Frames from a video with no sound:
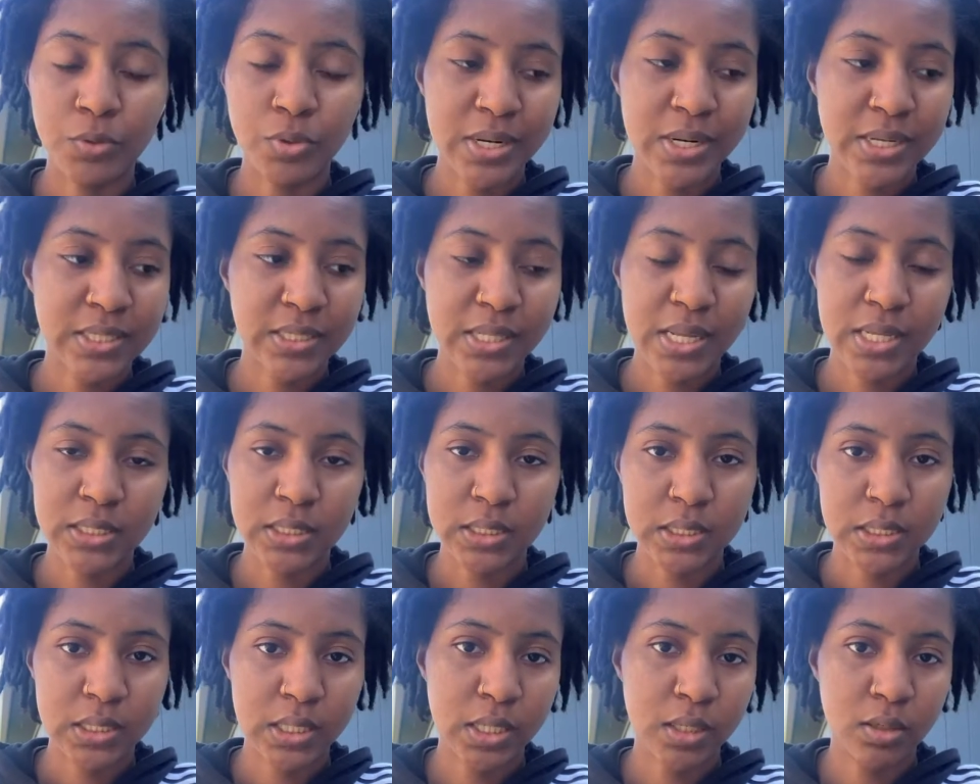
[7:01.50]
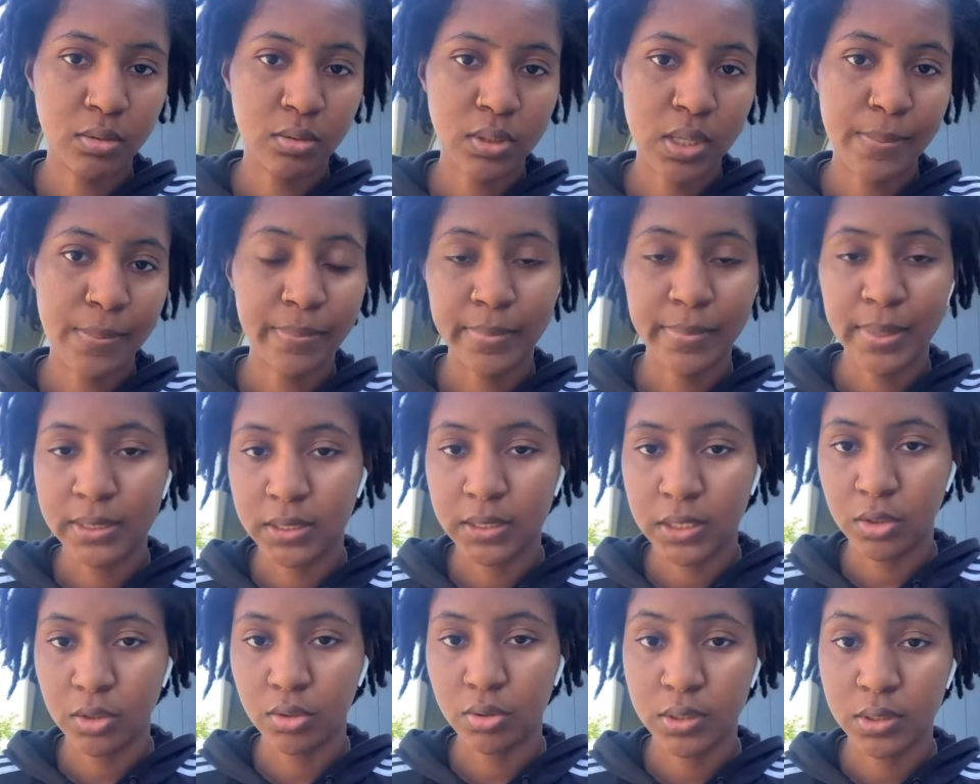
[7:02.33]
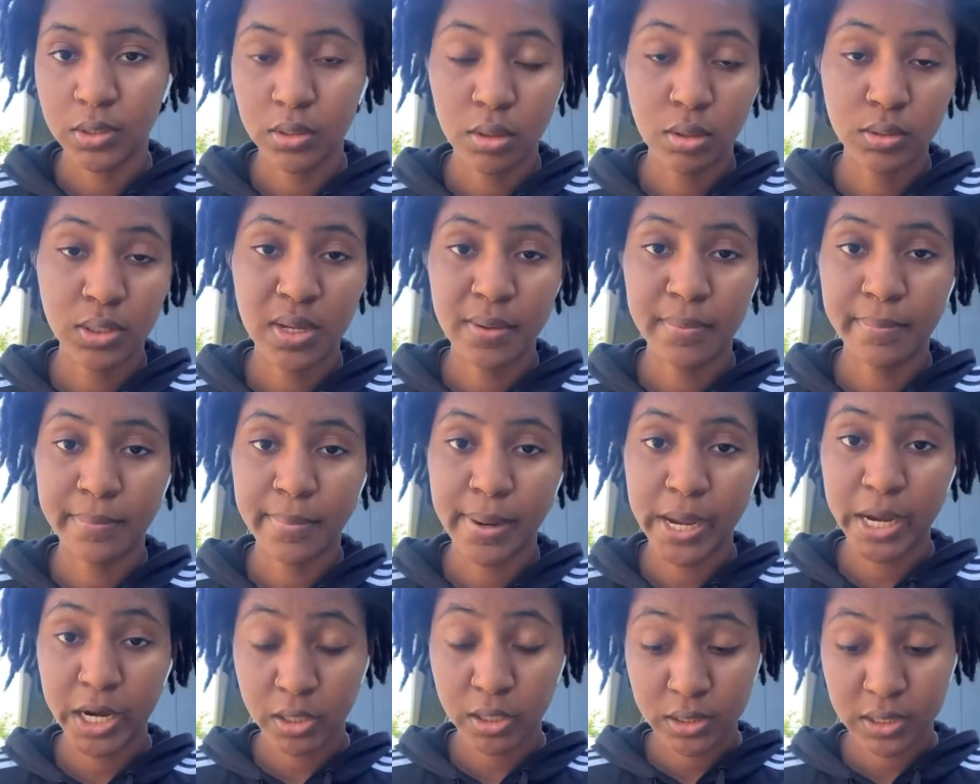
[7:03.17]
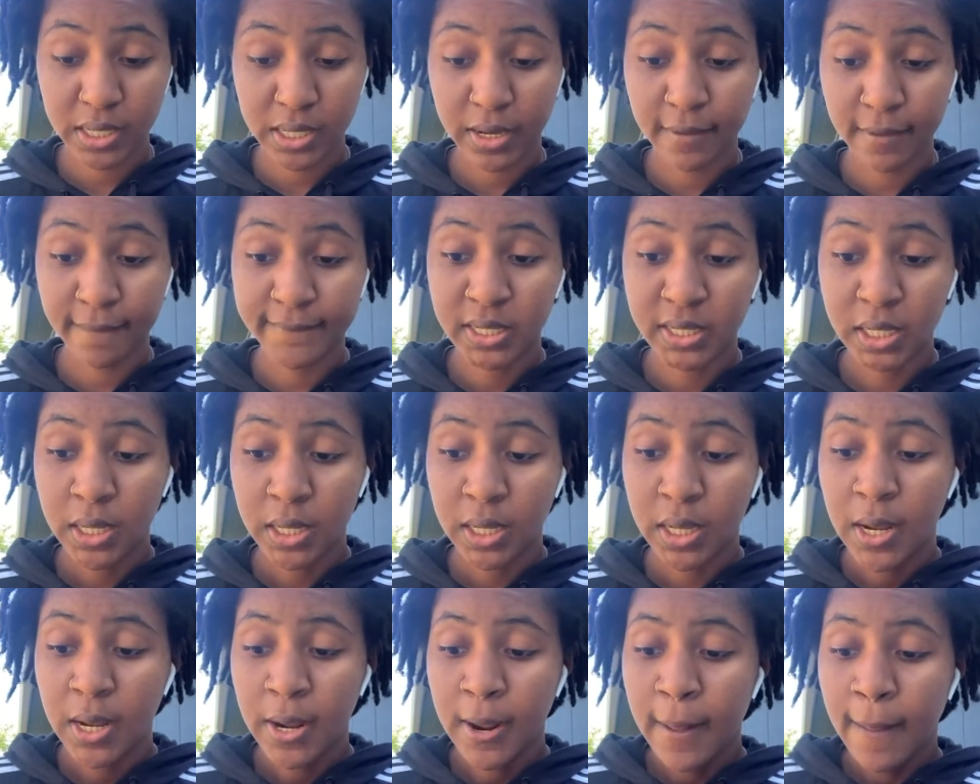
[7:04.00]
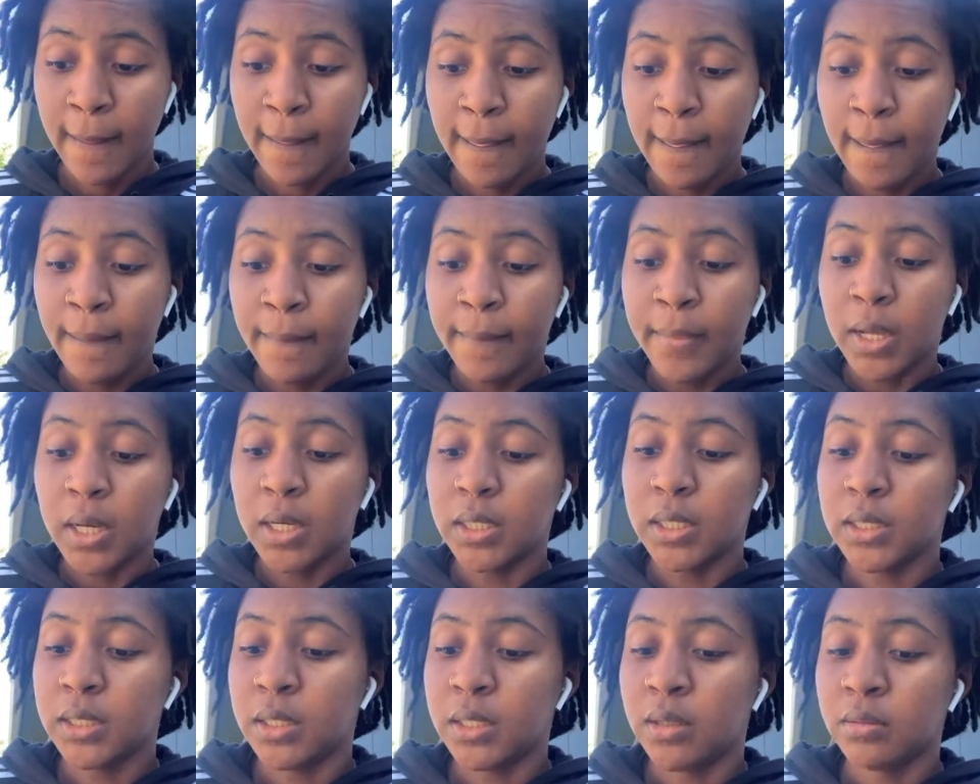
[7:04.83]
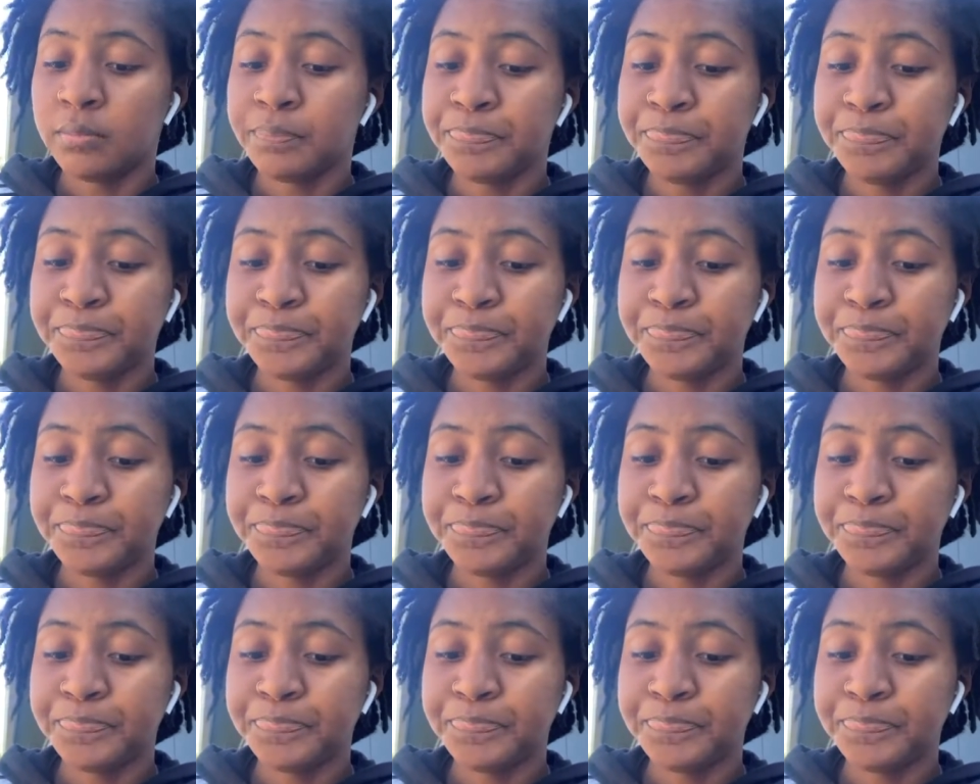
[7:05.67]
not just sitting on top of my skin or sitting on top of my hair salve. And